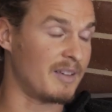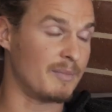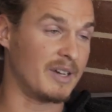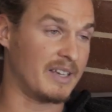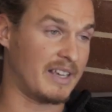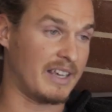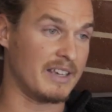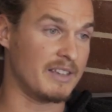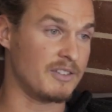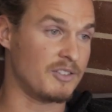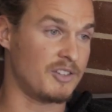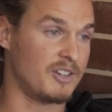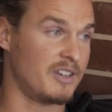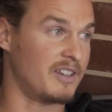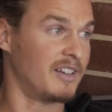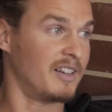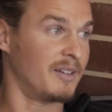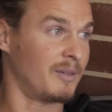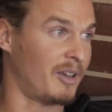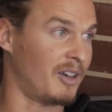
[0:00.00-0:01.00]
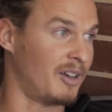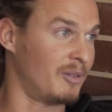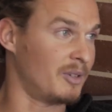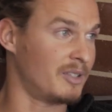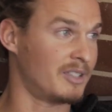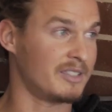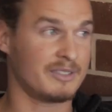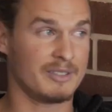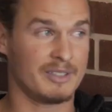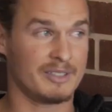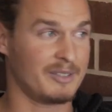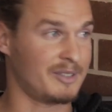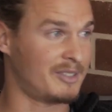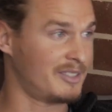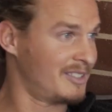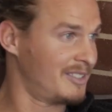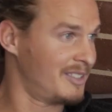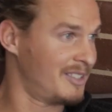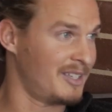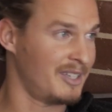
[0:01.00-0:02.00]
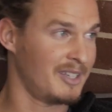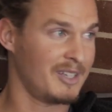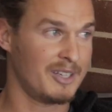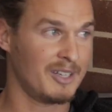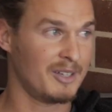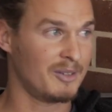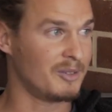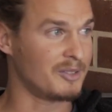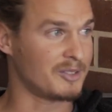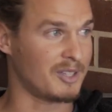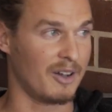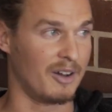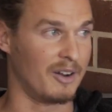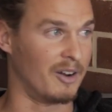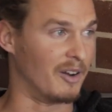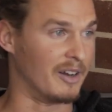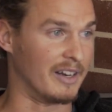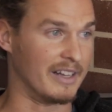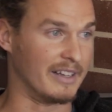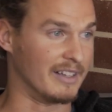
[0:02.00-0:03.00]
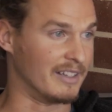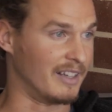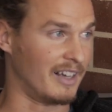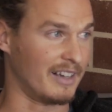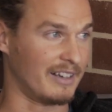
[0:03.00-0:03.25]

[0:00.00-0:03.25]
I think my gear's shit and I'm going like, what's going on here?